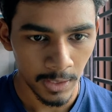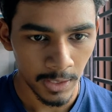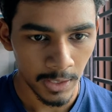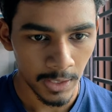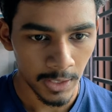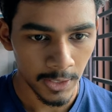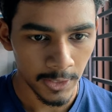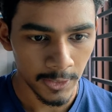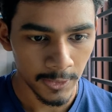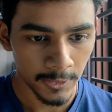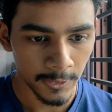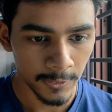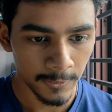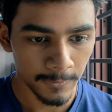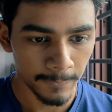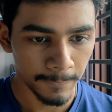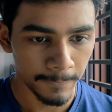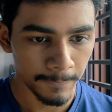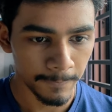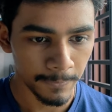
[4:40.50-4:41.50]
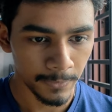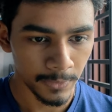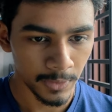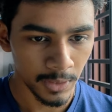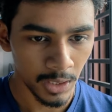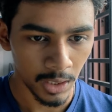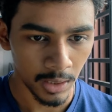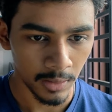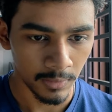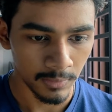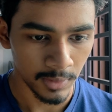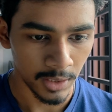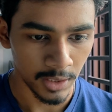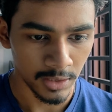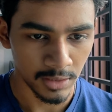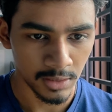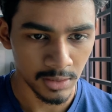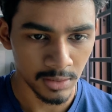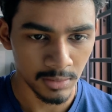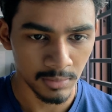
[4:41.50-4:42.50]
And yeah,
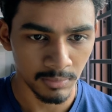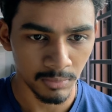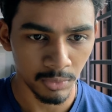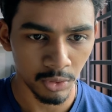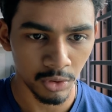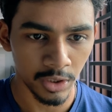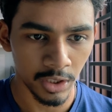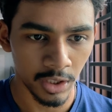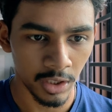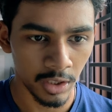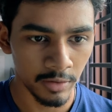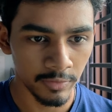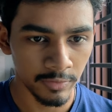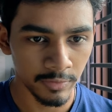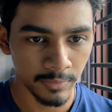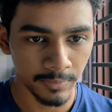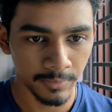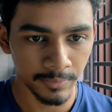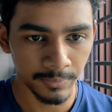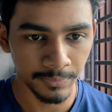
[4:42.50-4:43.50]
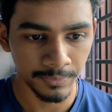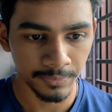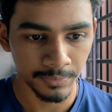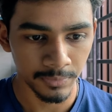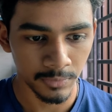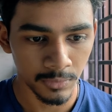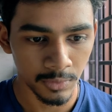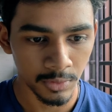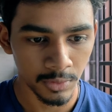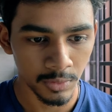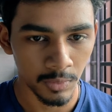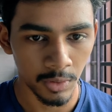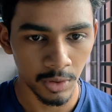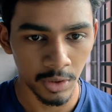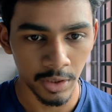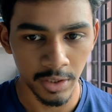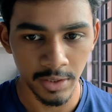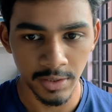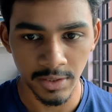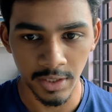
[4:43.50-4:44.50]
that's more than enough. I'm
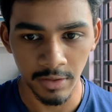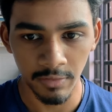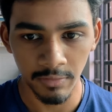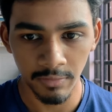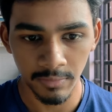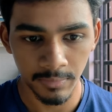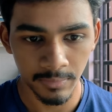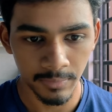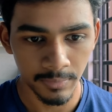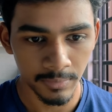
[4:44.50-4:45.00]
gonna hit save.